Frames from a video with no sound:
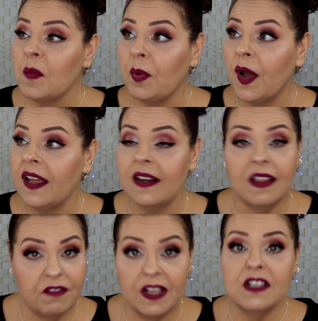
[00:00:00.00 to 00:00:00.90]
but
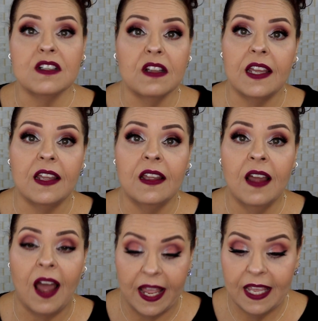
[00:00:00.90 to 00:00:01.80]
eventually
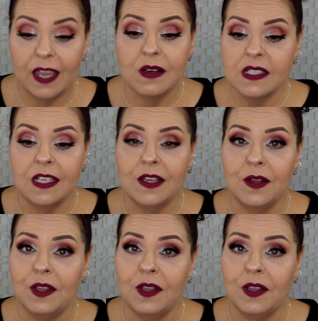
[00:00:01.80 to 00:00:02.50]
I guarantee you,